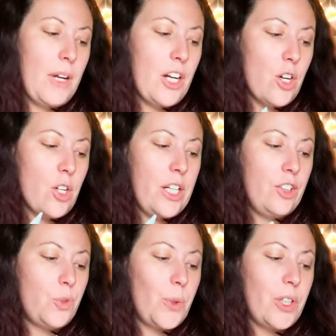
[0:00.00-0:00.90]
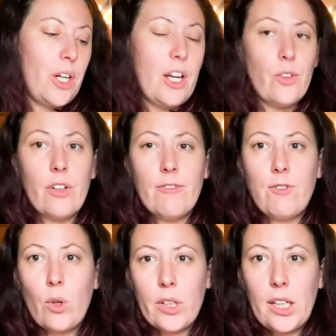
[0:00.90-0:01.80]
my earnings were
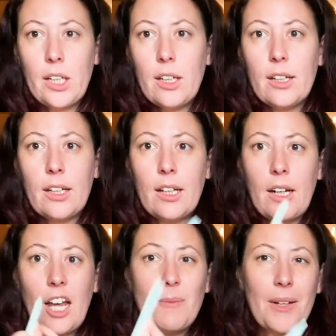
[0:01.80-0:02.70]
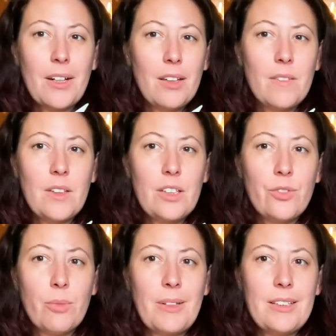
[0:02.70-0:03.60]
140. And again, I bought all of these
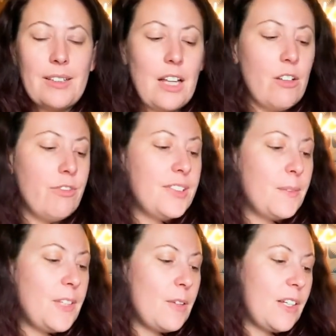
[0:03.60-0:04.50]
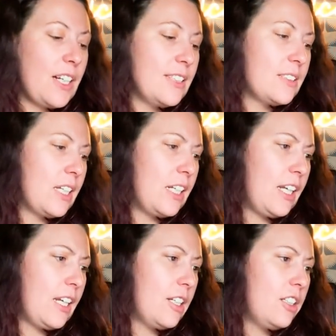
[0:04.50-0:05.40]
for myself. Some of them I got
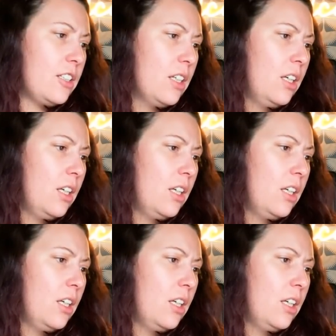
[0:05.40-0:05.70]
secondhand.